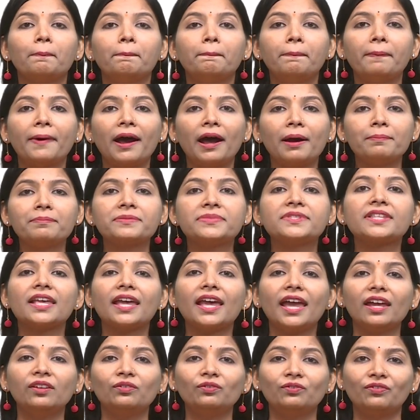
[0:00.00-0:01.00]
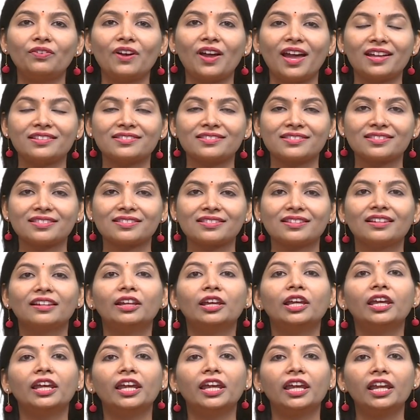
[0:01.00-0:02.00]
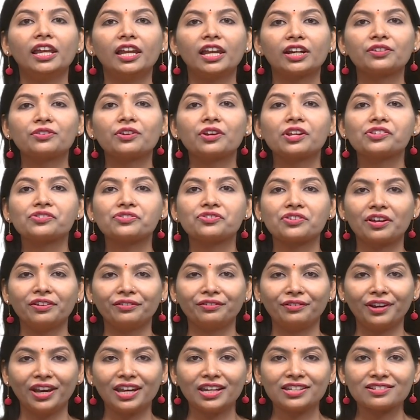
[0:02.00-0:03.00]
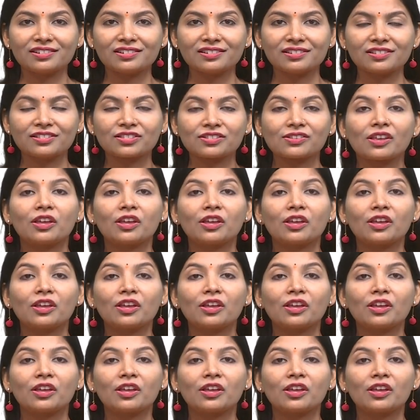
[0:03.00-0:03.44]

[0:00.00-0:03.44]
pumps and fans, electric generators,